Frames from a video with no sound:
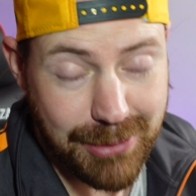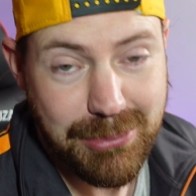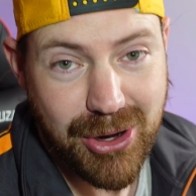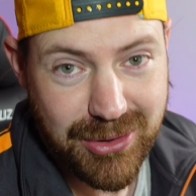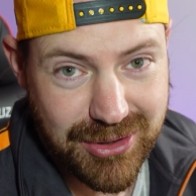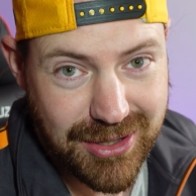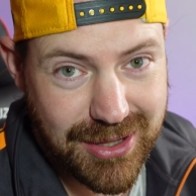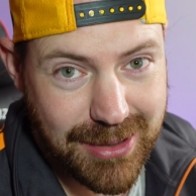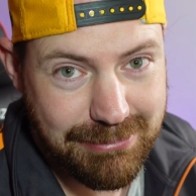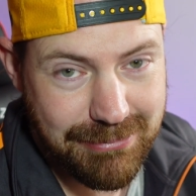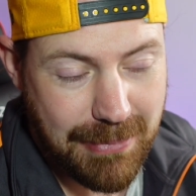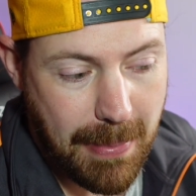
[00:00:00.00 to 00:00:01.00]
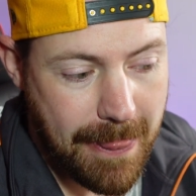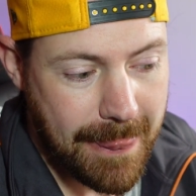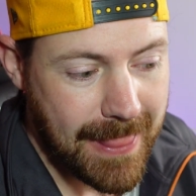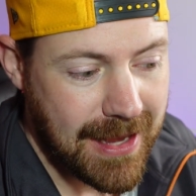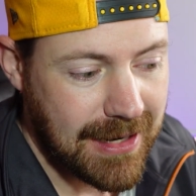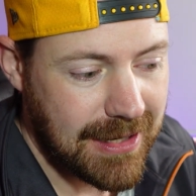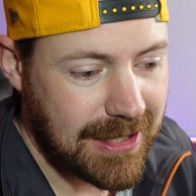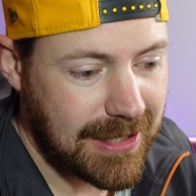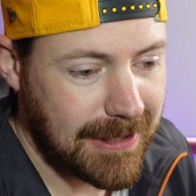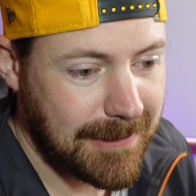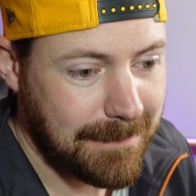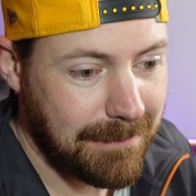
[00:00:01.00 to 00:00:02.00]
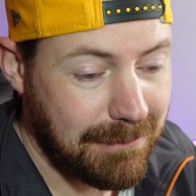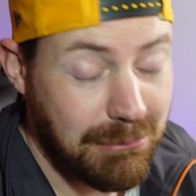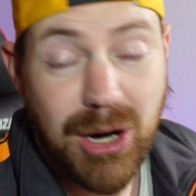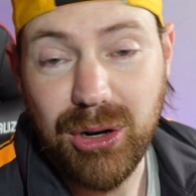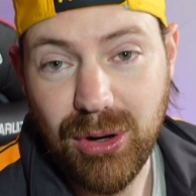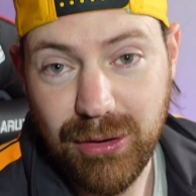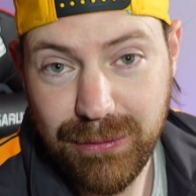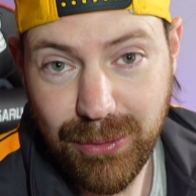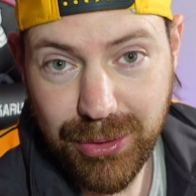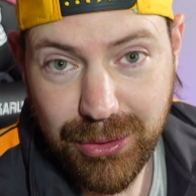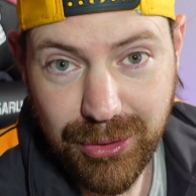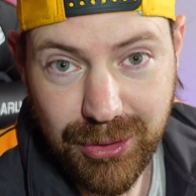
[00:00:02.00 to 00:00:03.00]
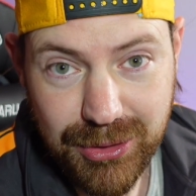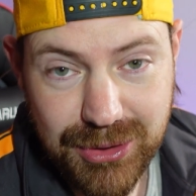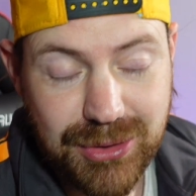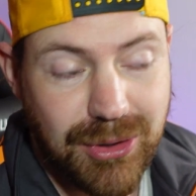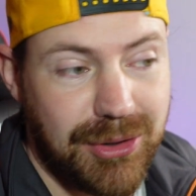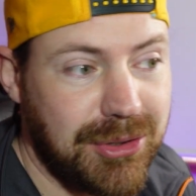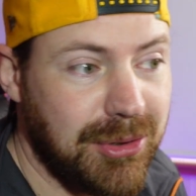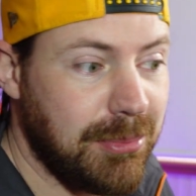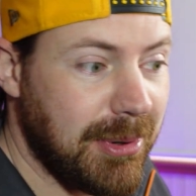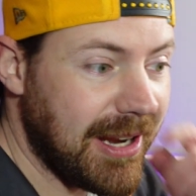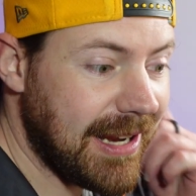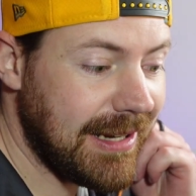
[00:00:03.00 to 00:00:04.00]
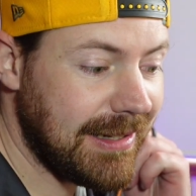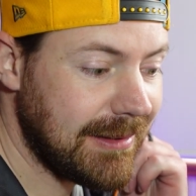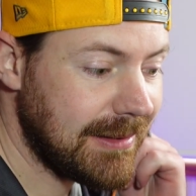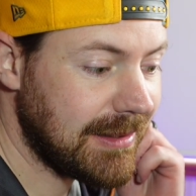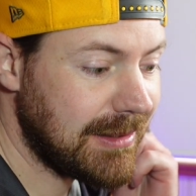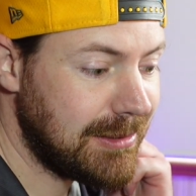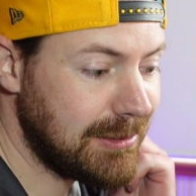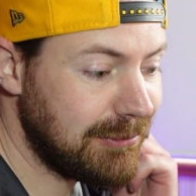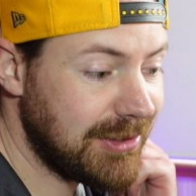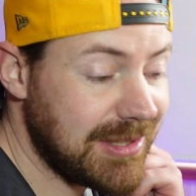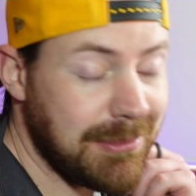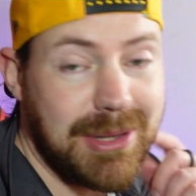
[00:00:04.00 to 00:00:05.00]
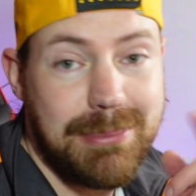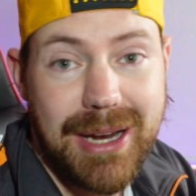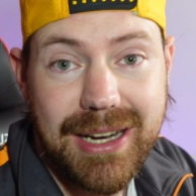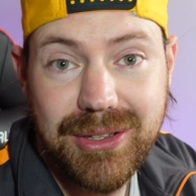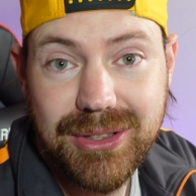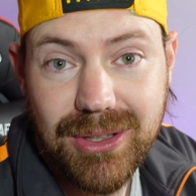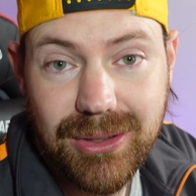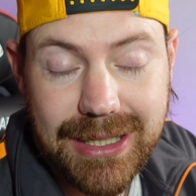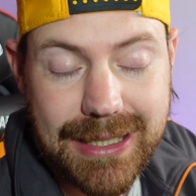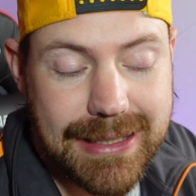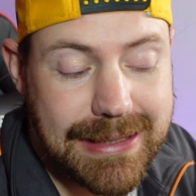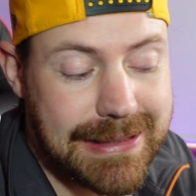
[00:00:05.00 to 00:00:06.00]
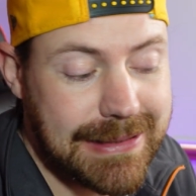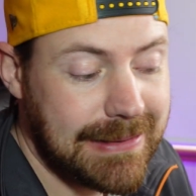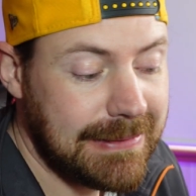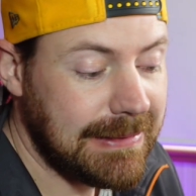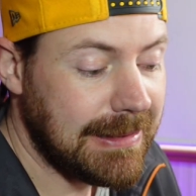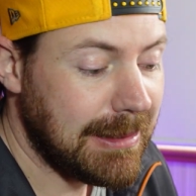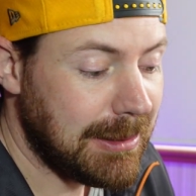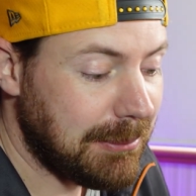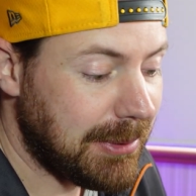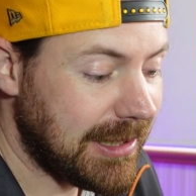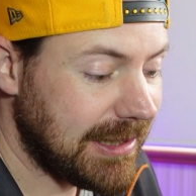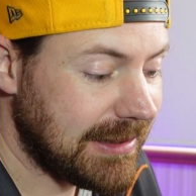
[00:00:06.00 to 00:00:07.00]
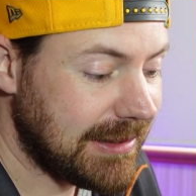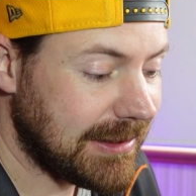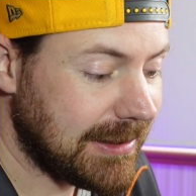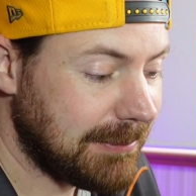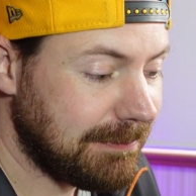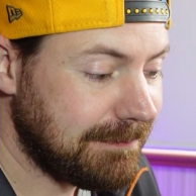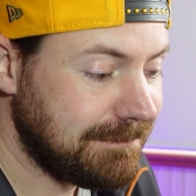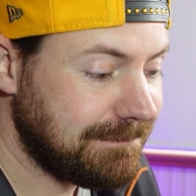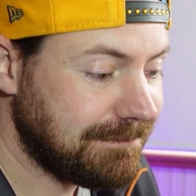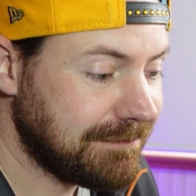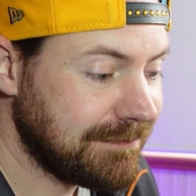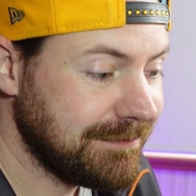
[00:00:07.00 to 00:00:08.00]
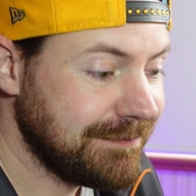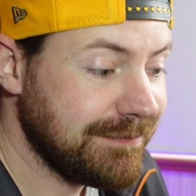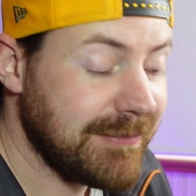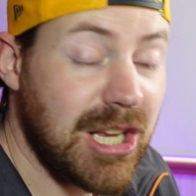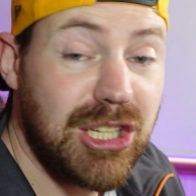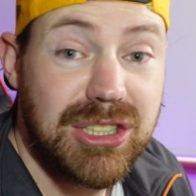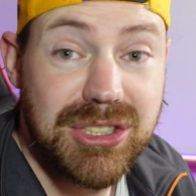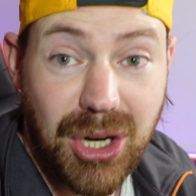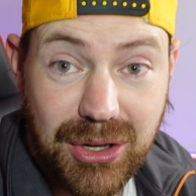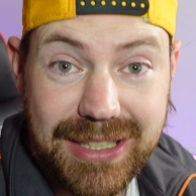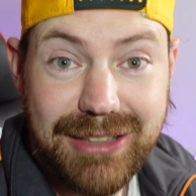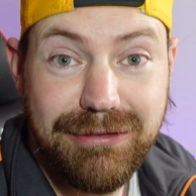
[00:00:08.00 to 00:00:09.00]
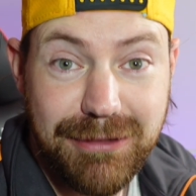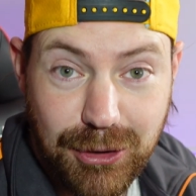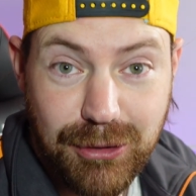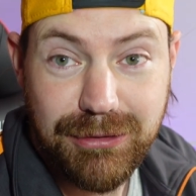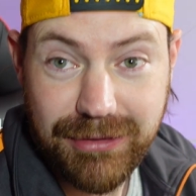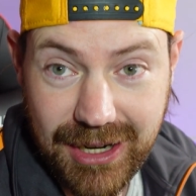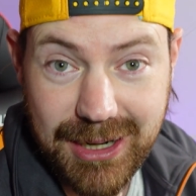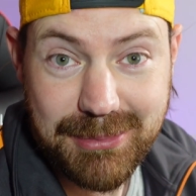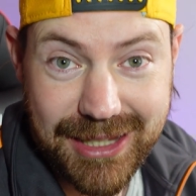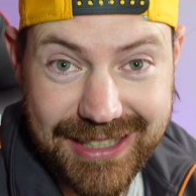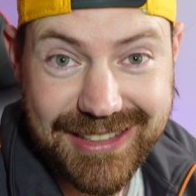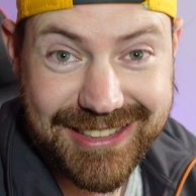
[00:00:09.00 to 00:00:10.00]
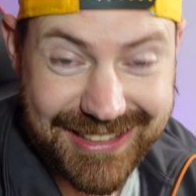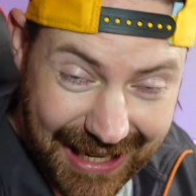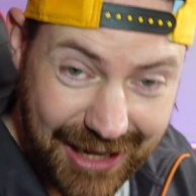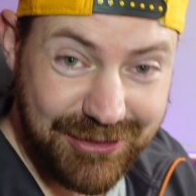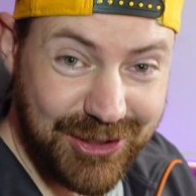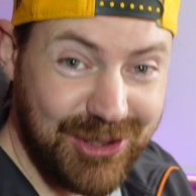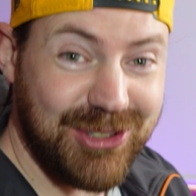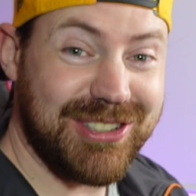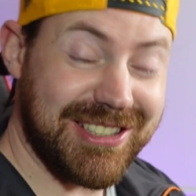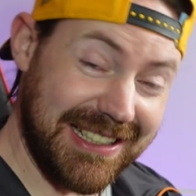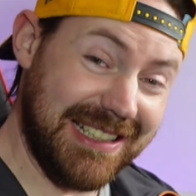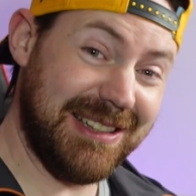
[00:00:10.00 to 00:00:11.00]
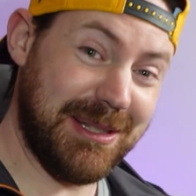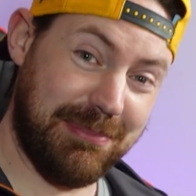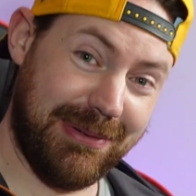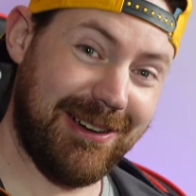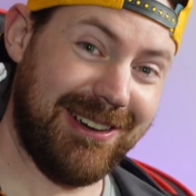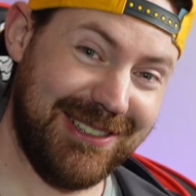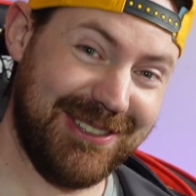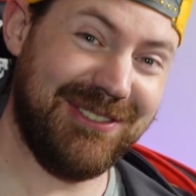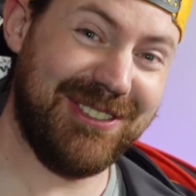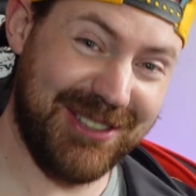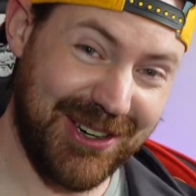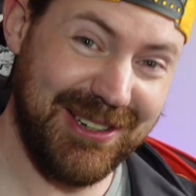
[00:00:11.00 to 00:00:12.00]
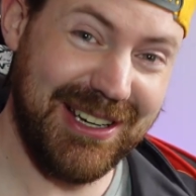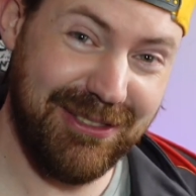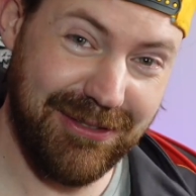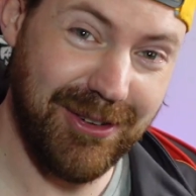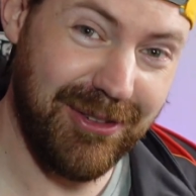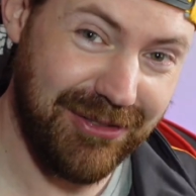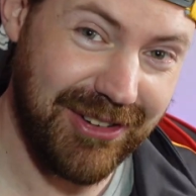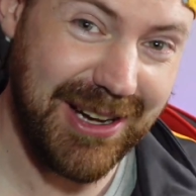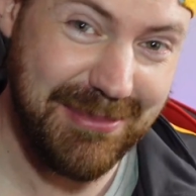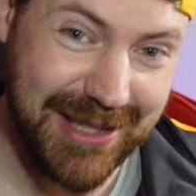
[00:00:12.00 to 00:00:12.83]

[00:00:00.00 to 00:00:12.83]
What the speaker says: most of them. Micro Four Thirds, not too bad for some of the Panasonics. But Sony full frame lenses, have you seen the price of Sony full frame